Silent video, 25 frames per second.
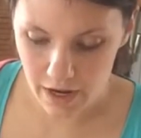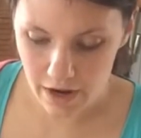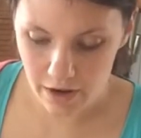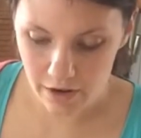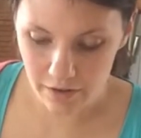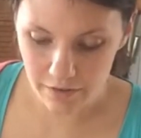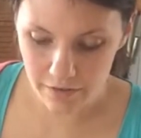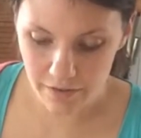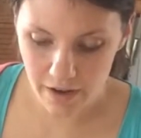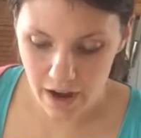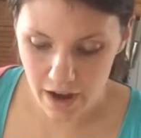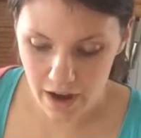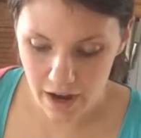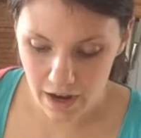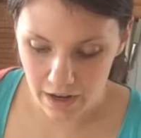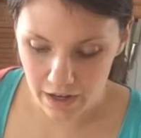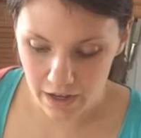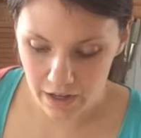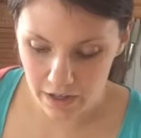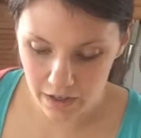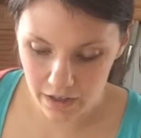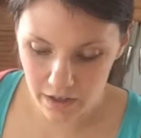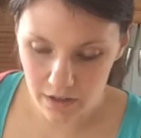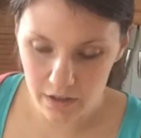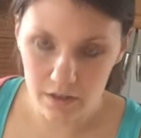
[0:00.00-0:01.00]
Now if
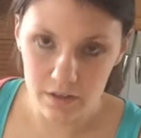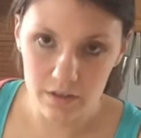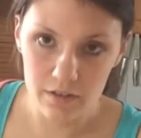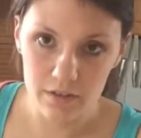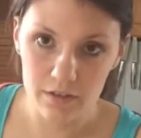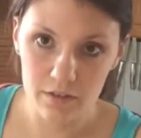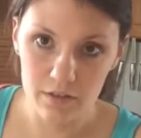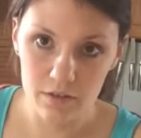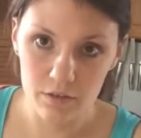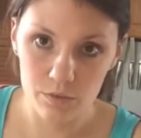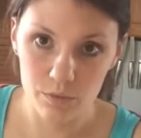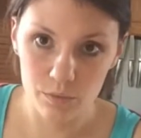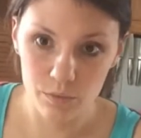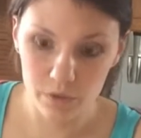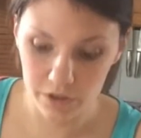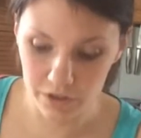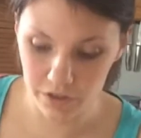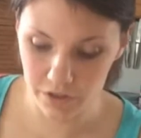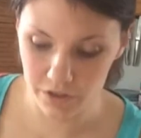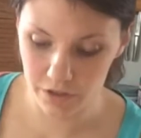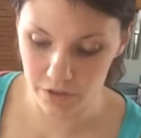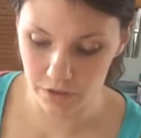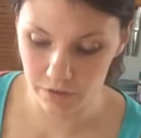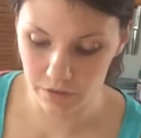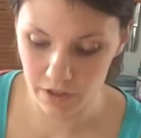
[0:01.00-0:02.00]
I
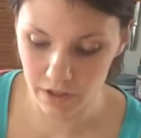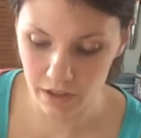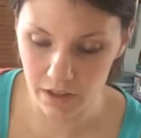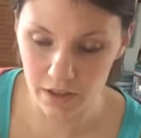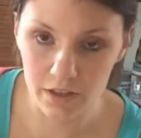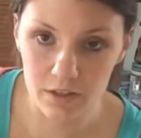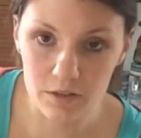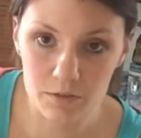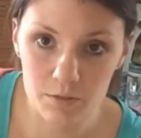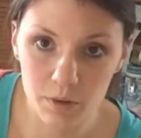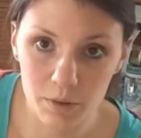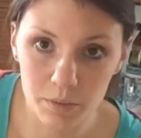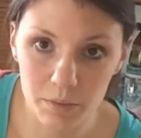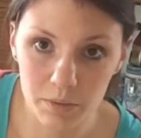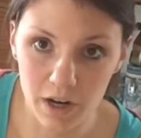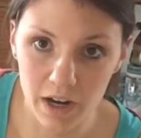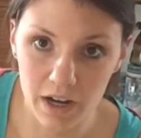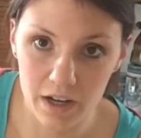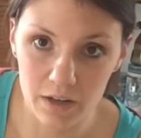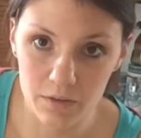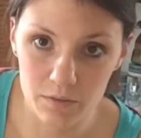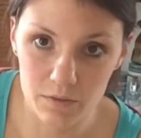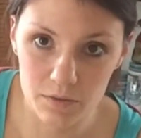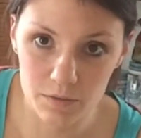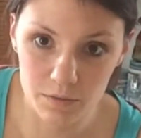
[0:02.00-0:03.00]
was doing this while
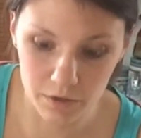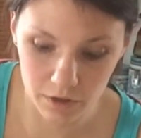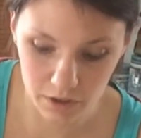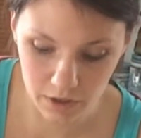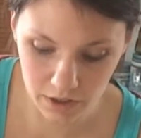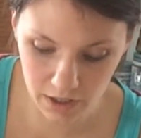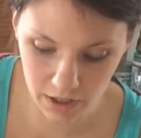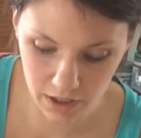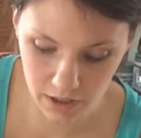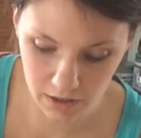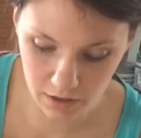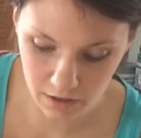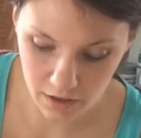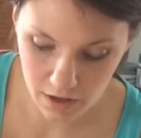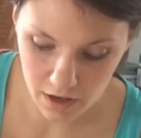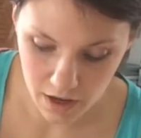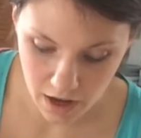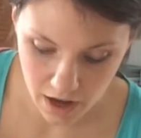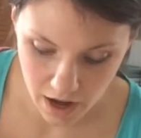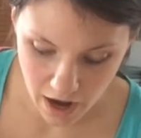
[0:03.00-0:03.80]
Brian was working,